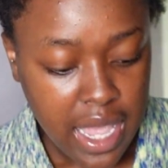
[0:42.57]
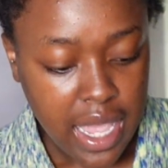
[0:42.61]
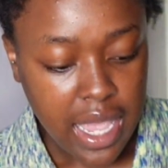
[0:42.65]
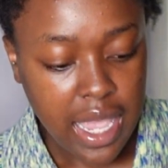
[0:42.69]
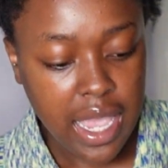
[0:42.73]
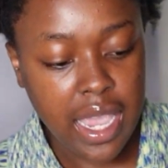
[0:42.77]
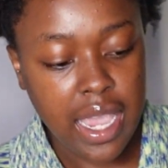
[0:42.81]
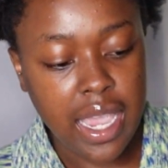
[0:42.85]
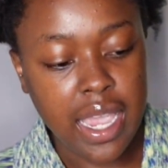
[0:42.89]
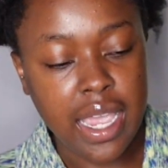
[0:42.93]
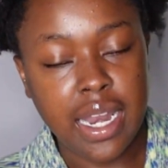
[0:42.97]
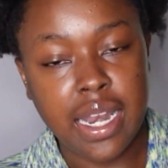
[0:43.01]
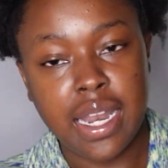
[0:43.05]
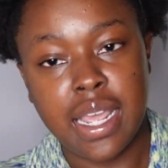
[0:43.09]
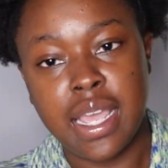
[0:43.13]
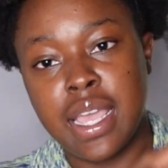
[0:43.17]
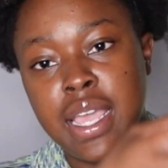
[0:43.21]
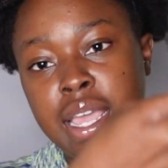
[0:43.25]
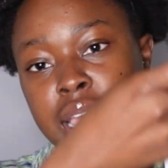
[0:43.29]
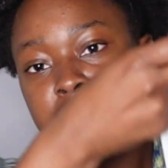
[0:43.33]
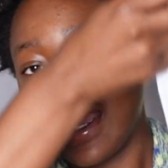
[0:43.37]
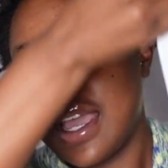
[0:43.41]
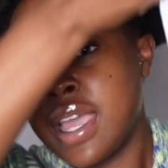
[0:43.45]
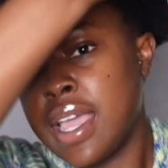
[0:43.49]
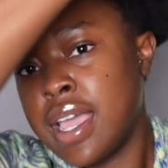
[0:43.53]
and
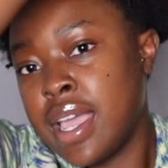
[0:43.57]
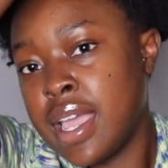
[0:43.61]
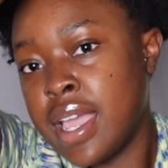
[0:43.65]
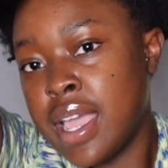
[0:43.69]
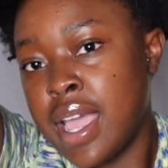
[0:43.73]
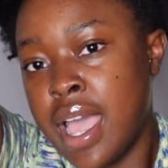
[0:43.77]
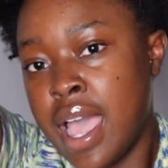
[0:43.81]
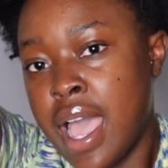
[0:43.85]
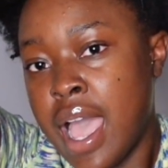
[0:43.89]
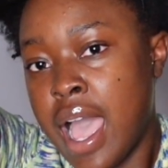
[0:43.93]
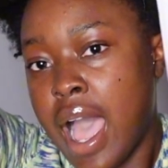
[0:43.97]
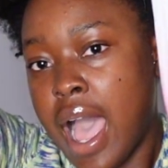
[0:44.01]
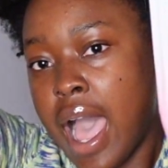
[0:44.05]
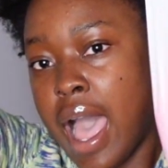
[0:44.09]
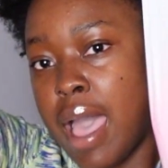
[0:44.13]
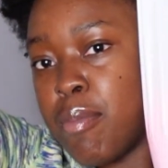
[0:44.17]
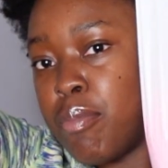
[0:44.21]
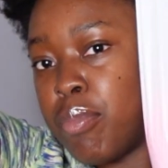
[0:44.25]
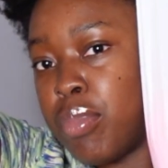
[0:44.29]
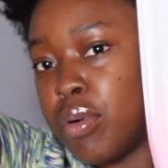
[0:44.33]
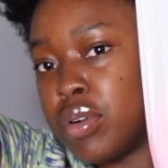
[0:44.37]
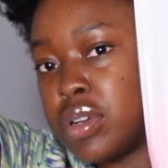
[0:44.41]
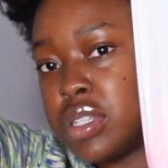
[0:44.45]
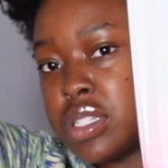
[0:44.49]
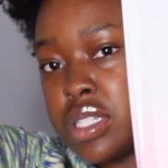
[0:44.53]
I
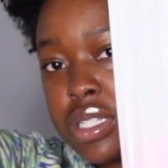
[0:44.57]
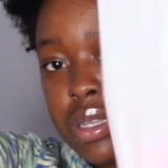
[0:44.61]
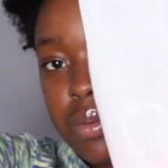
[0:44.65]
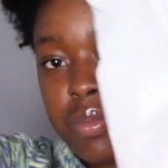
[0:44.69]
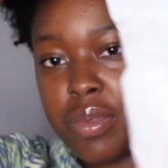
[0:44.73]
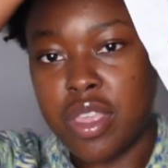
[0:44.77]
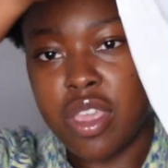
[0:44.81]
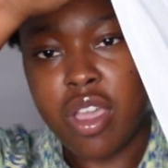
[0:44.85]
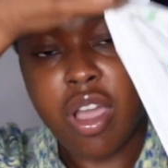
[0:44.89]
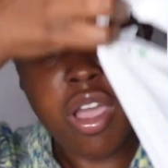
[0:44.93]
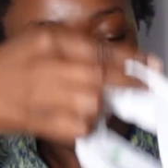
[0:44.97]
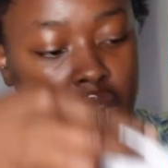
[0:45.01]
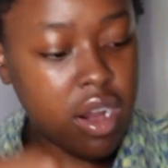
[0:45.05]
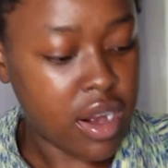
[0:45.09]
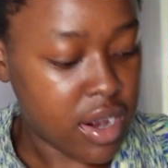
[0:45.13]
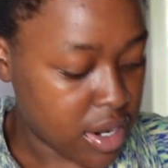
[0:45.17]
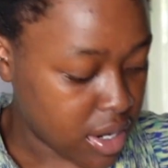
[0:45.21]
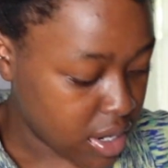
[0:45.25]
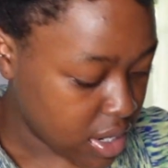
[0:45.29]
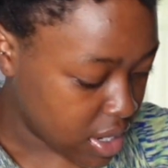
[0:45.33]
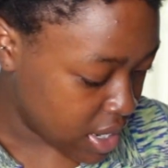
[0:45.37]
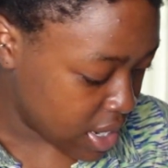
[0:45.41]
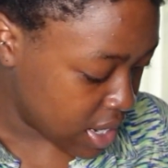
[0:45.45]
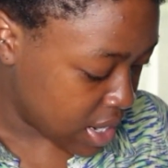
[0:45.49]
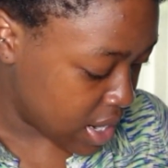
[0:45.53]
bought some yarn.
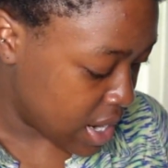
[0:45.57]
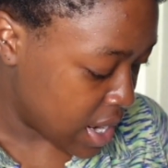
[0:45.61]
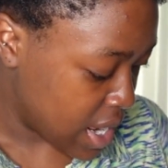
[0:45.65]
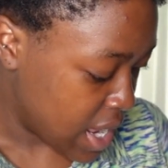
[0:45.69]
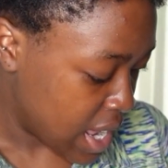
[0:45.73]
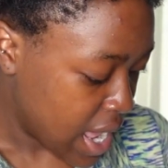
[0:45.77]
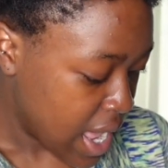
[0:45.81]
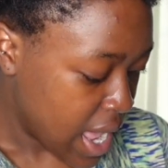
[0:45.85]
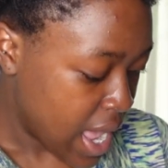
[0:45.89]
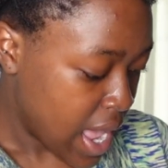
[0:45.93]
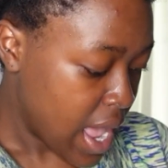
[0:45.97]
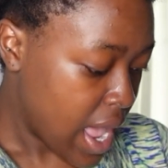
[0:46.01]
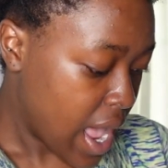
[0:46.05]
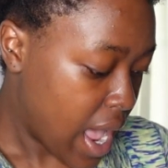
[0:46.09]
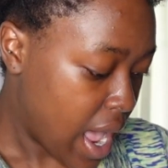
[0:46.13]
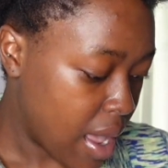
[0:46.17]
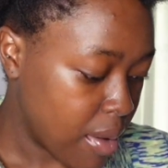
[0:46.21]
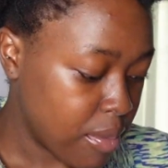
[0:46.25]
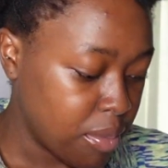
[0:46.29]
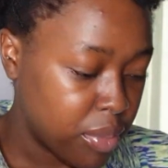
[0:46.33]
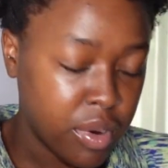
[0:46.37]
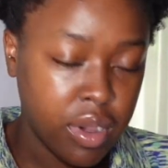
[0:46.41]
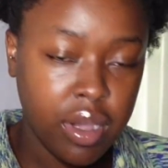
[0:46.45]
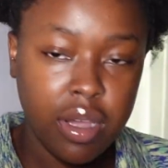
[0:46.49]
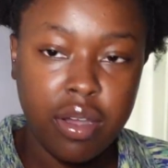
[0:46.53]

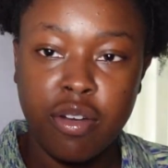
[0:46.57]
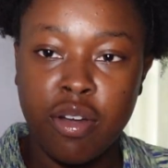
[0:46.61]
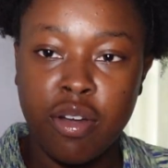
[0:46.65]
I bought